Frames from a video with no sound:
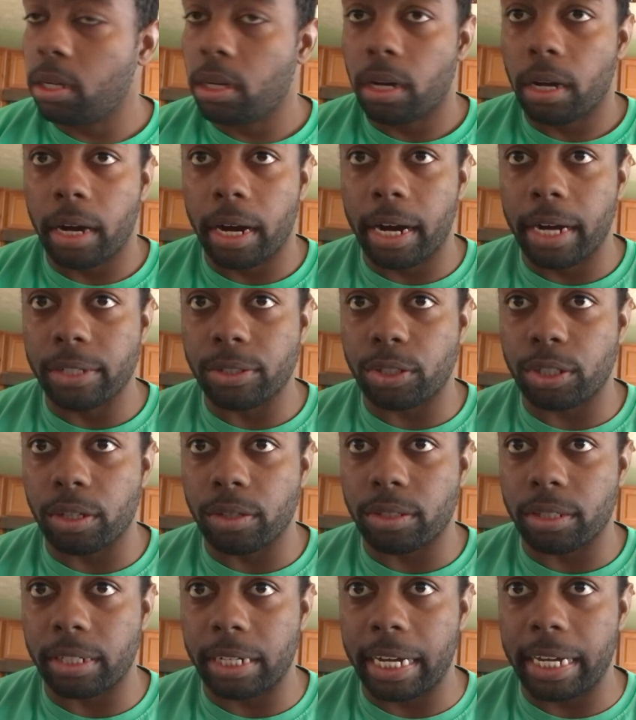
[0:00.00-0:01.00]
All right, so
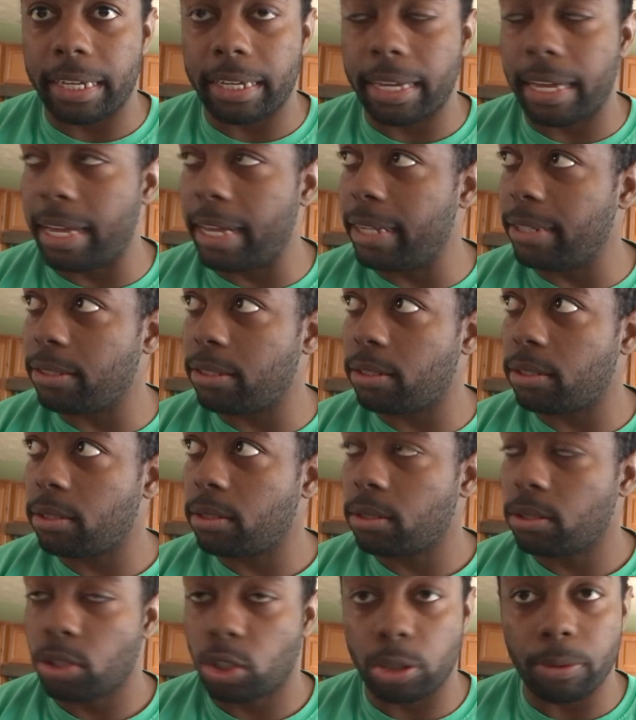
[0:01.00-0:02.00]
tonight, guys,
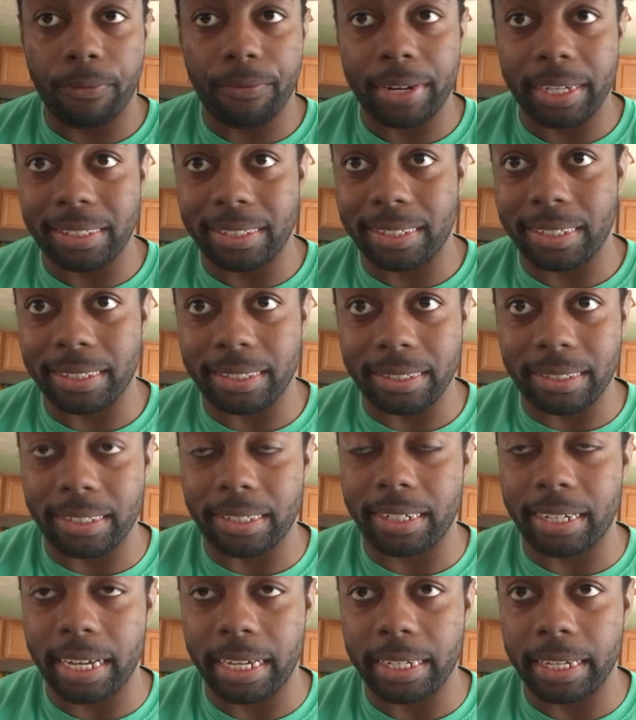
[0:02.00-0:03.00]
Super 56 is
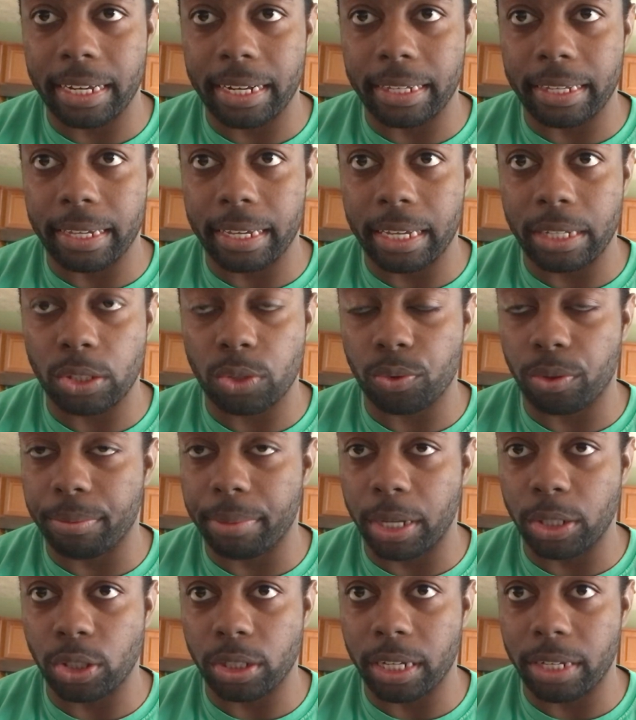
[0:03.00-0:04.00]
tonight yet again. Just want to
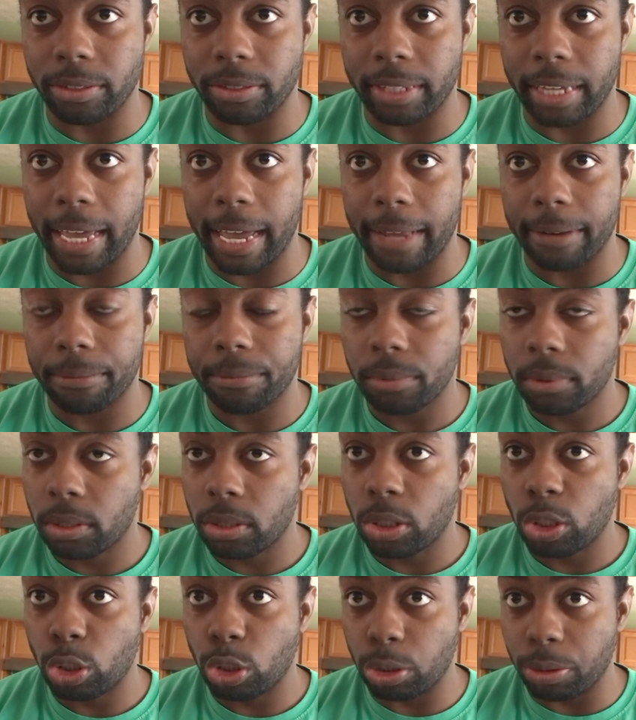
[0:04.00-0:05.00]
remind you guys that
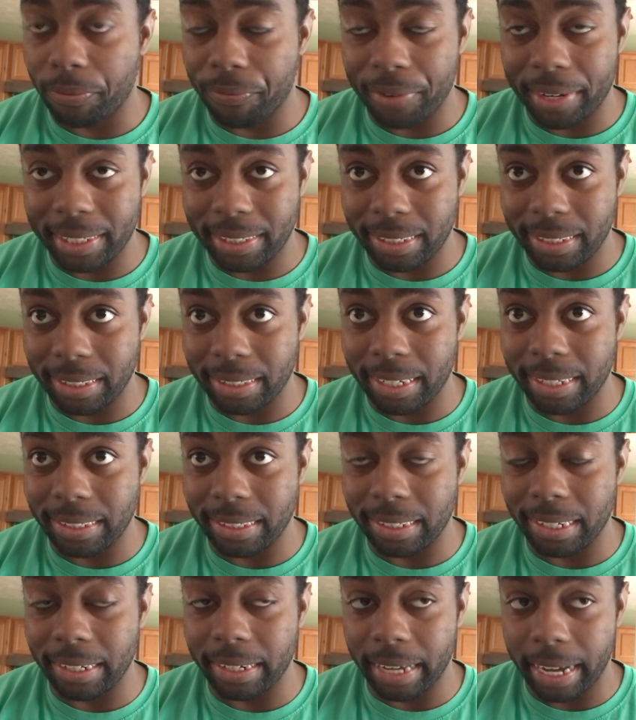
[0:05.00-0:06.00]
Super 56 is
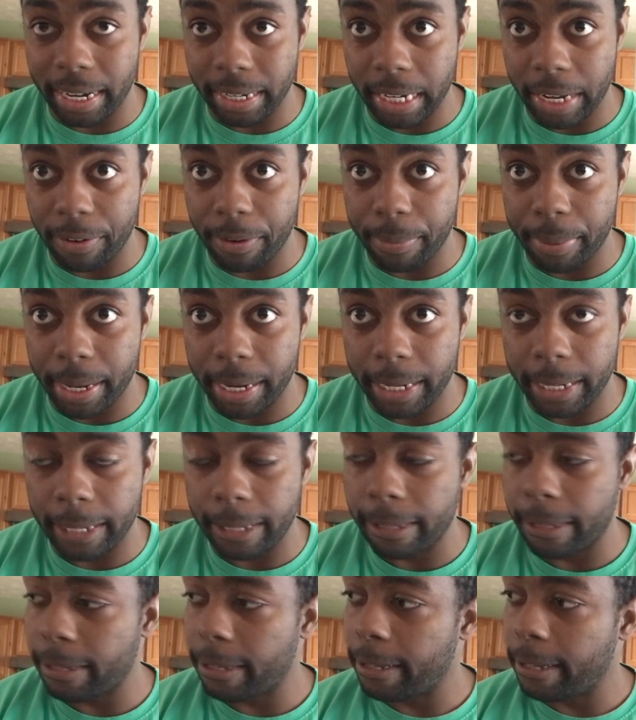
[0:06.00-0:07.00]
tonight,
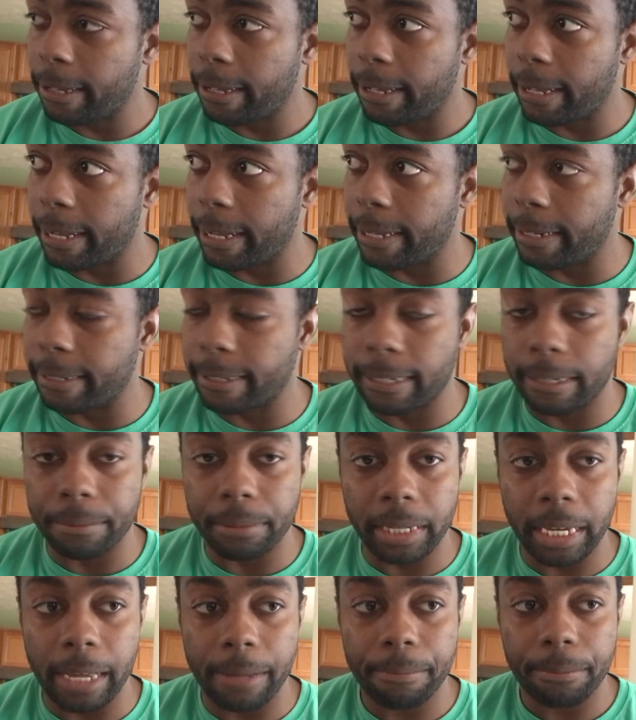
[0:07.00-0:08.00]
everybody. And
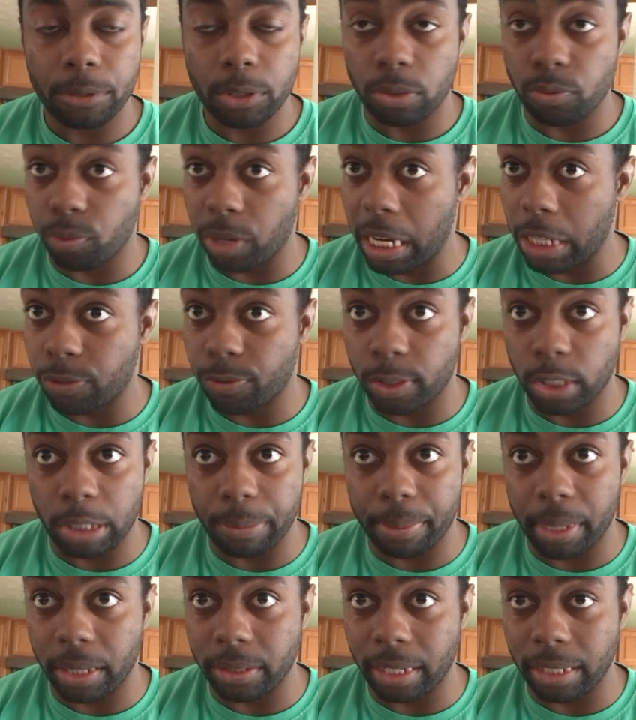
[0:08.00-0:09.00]
Rams versus the
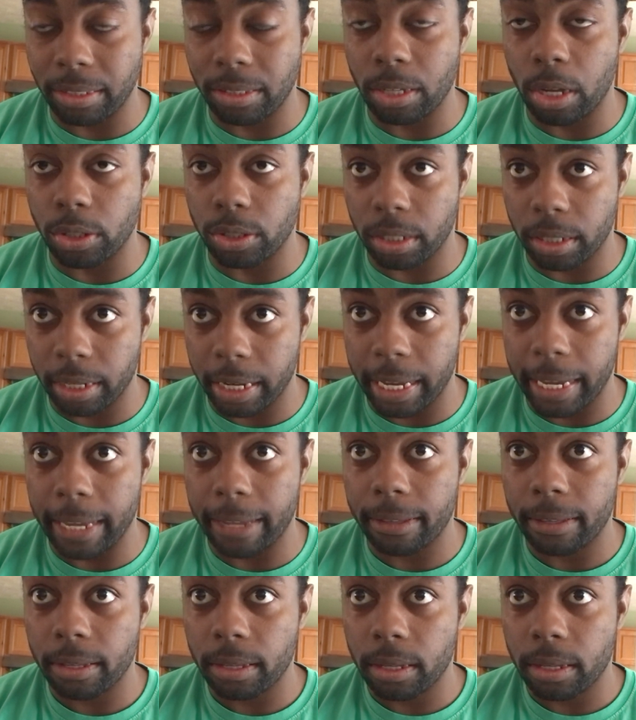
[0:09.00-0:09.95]
Bengals. That's all tonight.